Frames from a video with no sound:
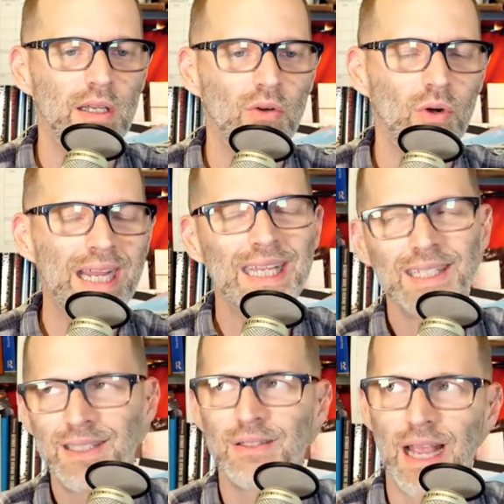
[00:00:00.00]
I guess
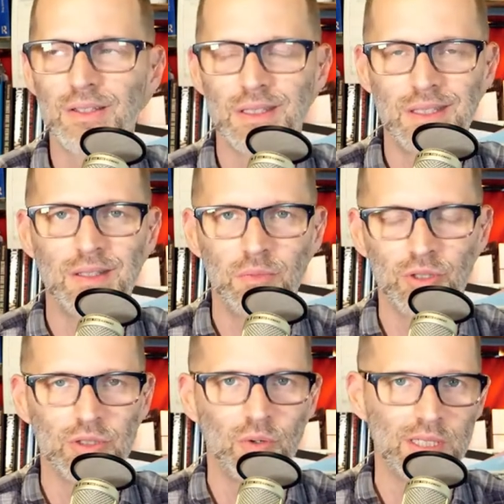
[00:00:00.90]
it's actually similar
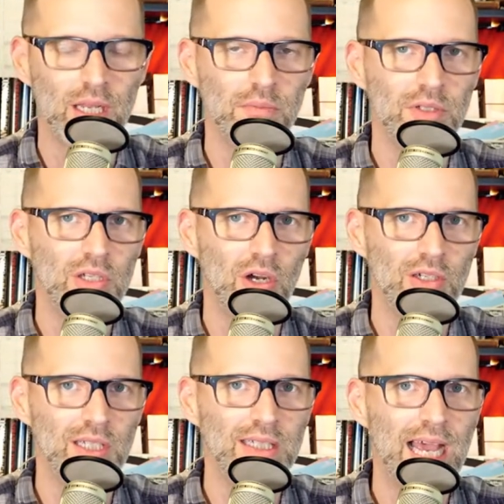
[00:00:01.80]
to autonomous cars
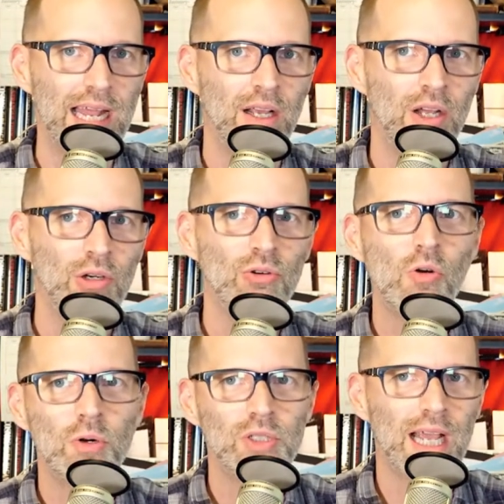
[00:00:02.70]
in that
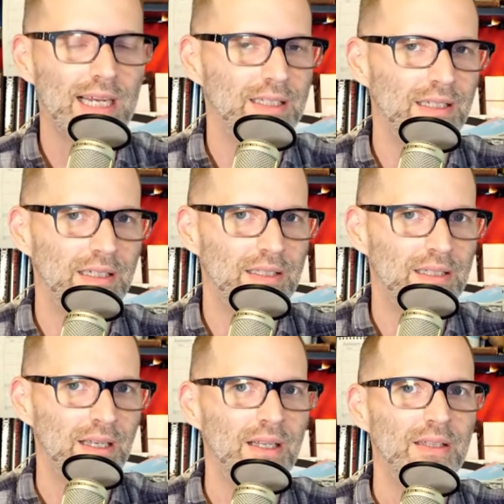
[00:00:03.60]
robo taxis,
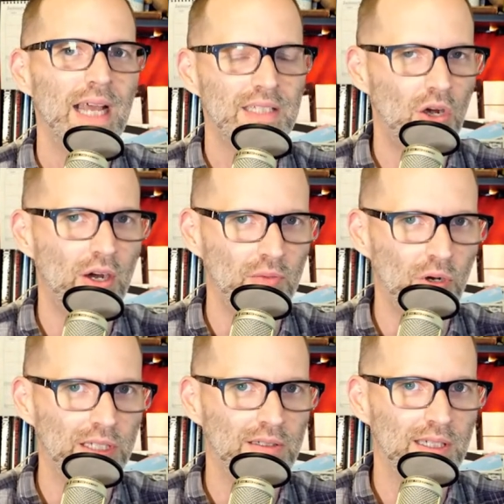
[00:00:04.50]
that's a hard
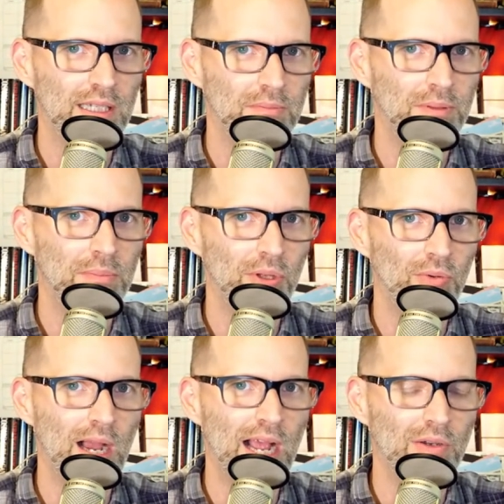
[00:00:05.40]
one, getting people
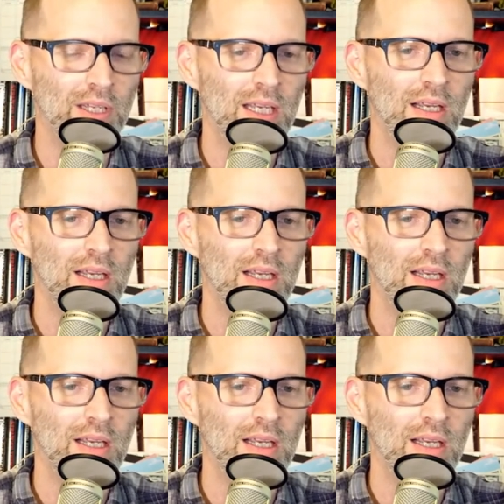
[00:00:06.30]
around.